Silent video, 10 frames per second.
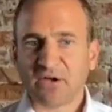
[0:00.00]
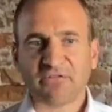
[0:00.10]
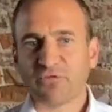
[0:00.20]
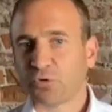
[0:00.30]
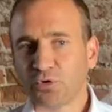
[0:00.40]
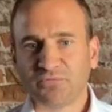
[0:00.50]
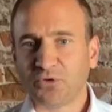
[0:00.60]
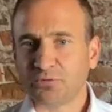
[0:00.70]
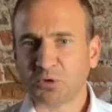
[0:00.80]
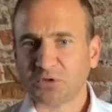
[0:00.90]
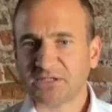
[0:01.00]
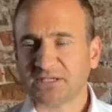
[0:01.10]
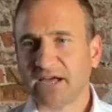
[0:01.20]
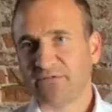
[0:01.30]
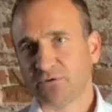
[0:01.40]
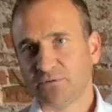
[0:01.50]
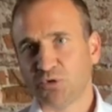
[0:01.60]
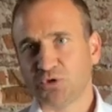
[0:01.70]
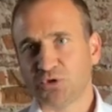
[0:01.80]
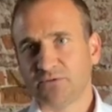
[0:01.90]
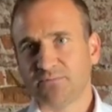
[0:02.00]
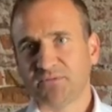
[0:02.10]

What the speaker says: for a few months after the merger.